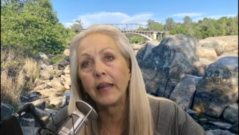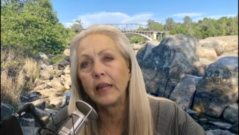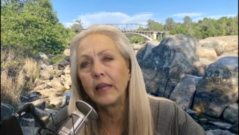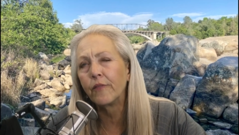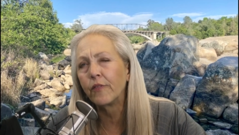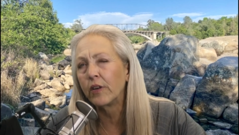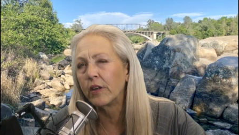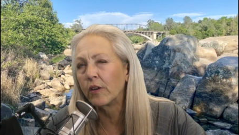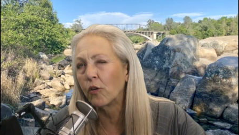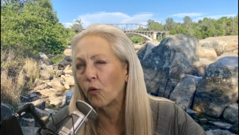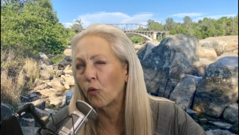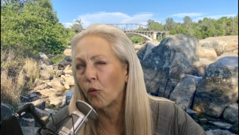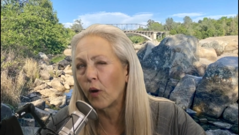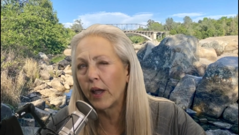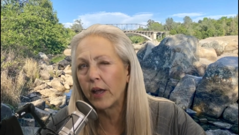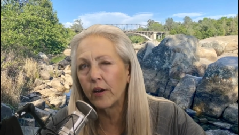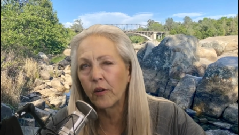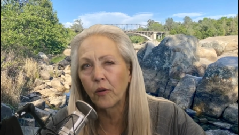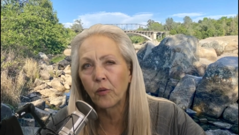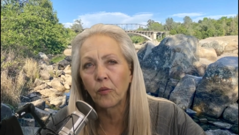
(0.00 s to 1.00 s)
an even
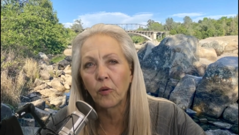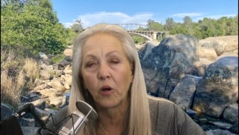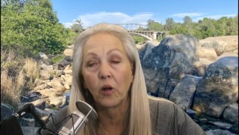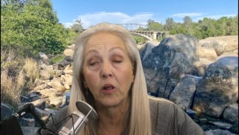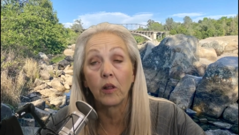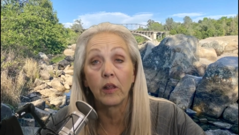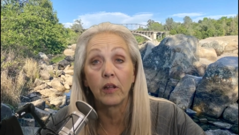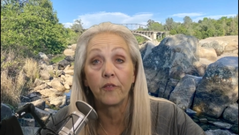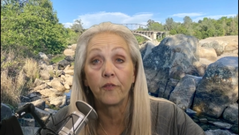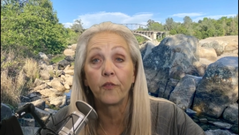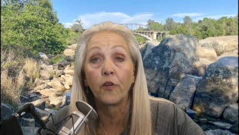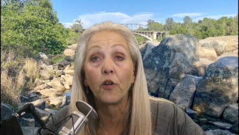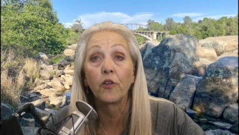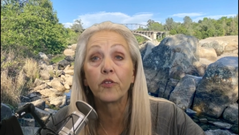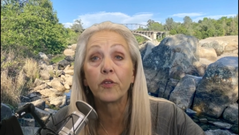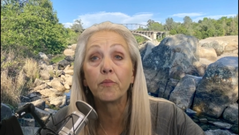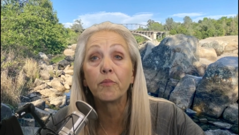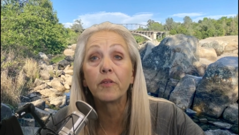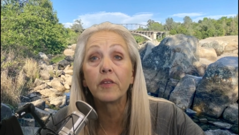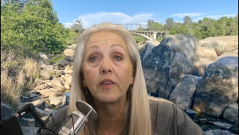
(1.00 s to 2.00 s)
greater role in
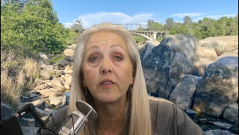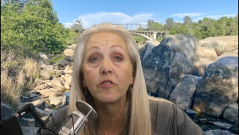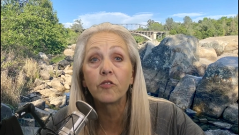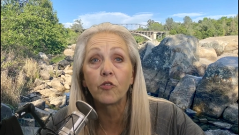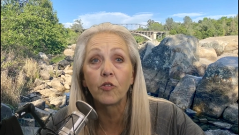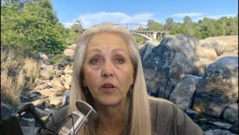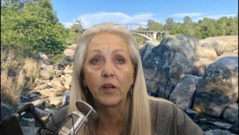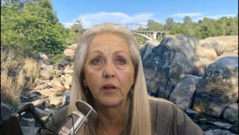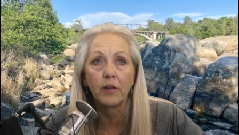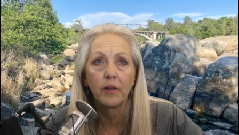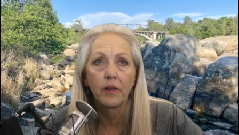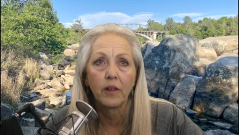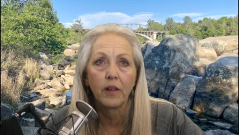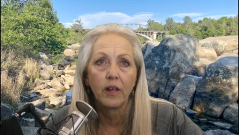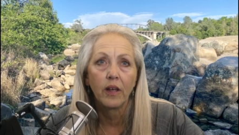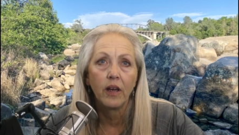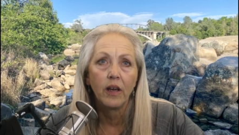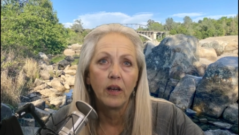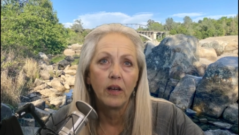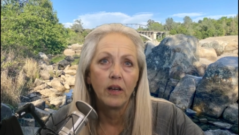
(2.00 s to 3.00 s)
Folsom's history.
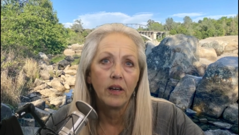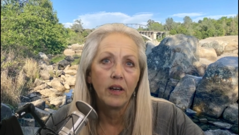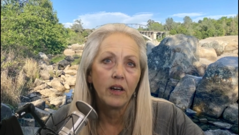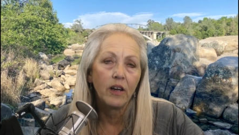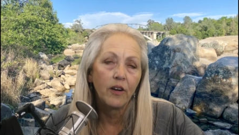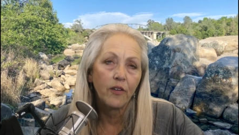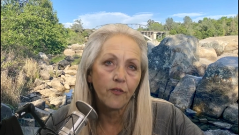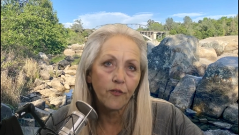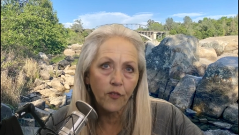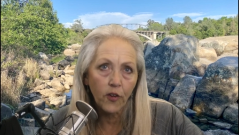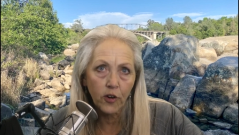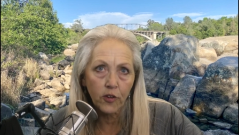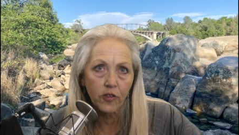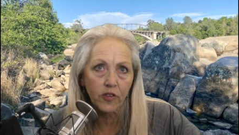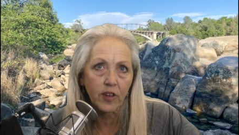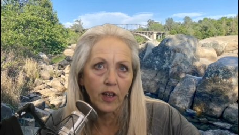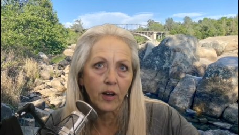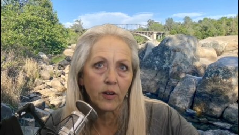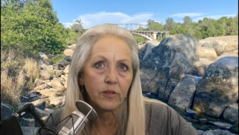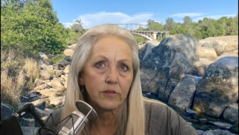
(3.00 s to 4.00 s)
First
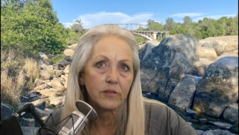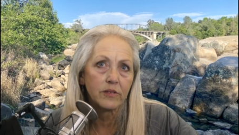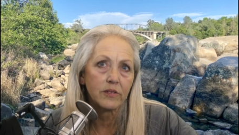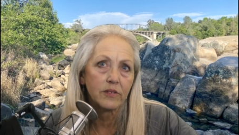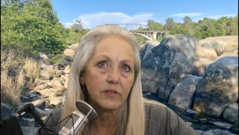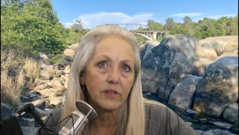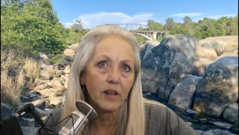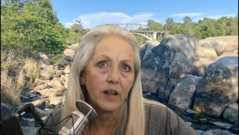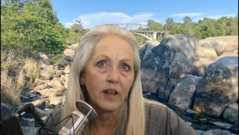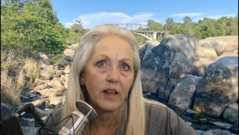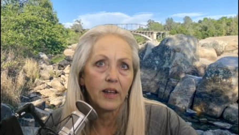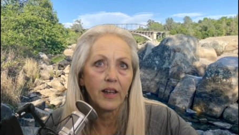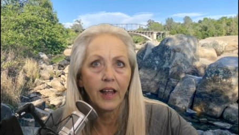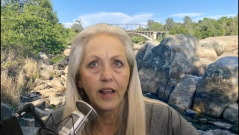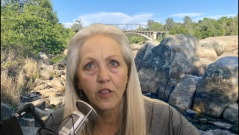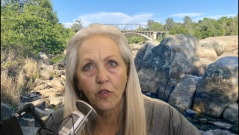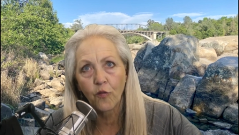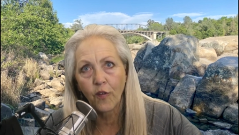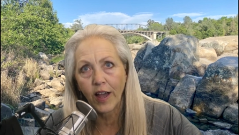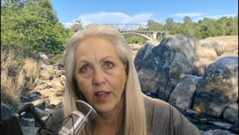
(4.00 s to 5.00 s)
though,
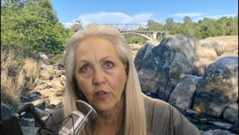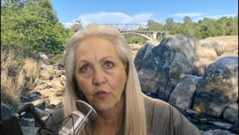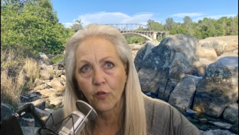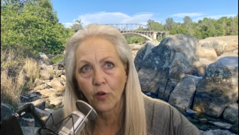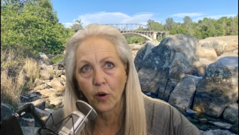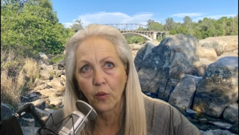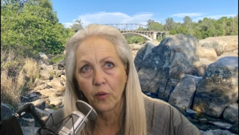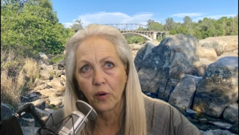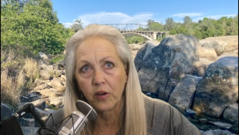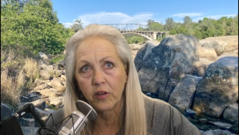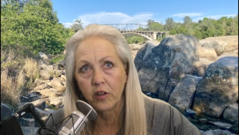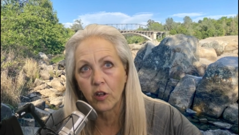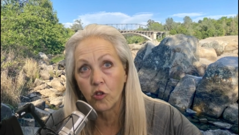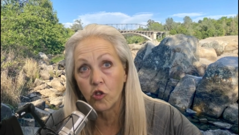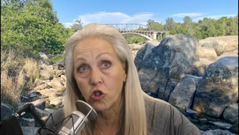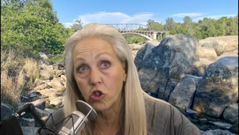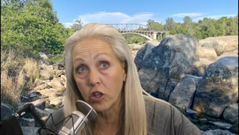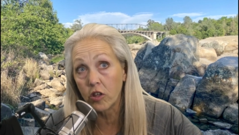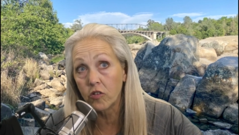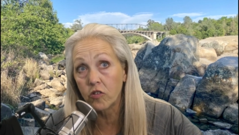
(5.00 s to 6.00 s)
let's fast forward to
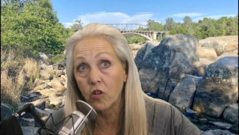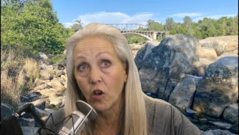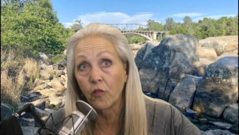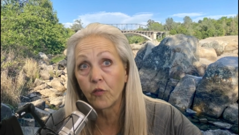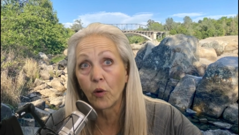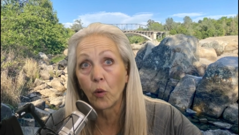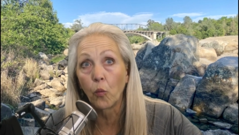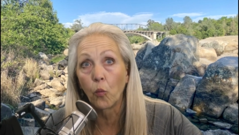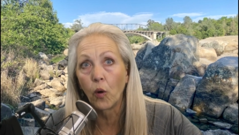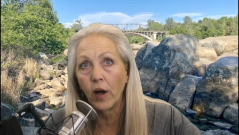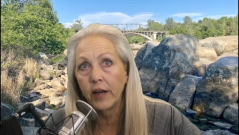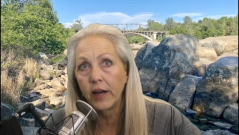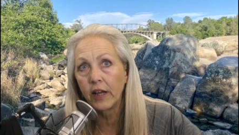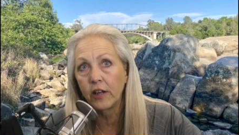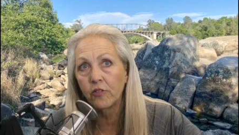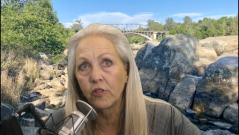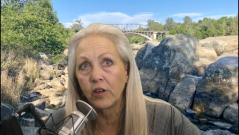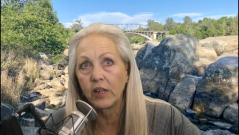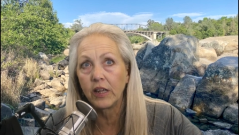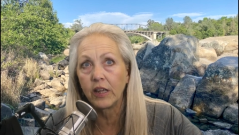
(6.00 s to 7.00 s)
just over one
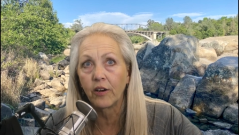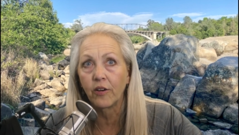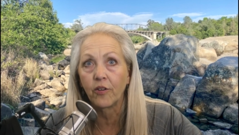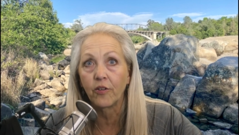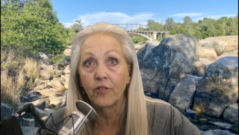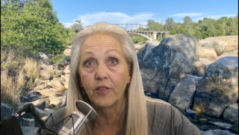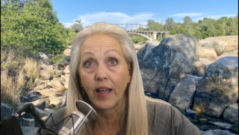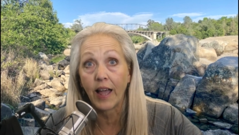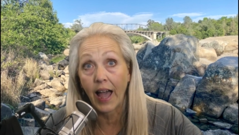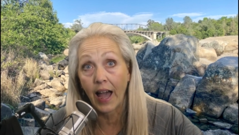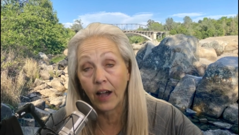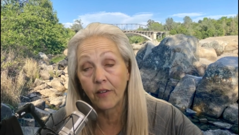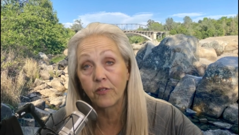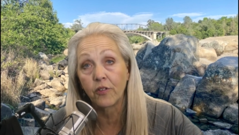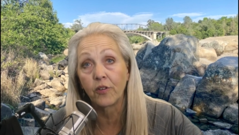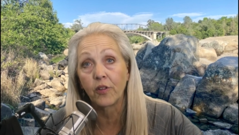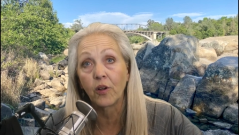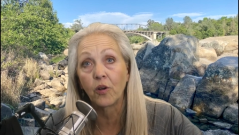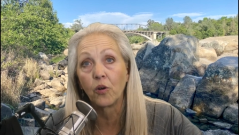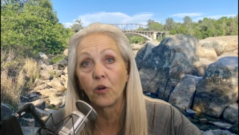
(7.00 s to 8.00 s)
hundred years
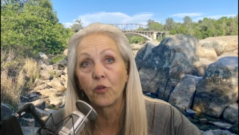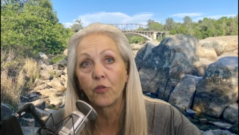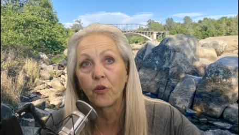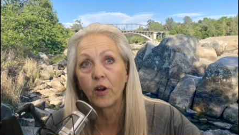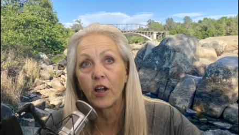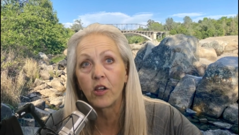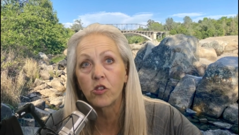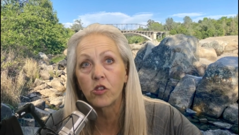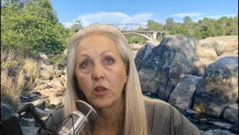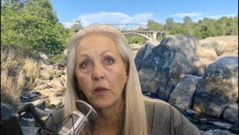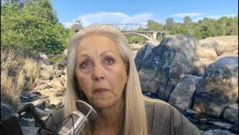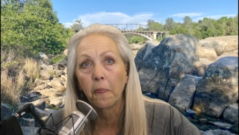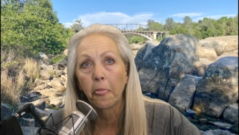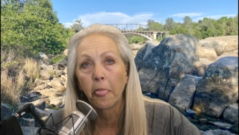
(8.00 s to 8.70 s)
after the gold rush,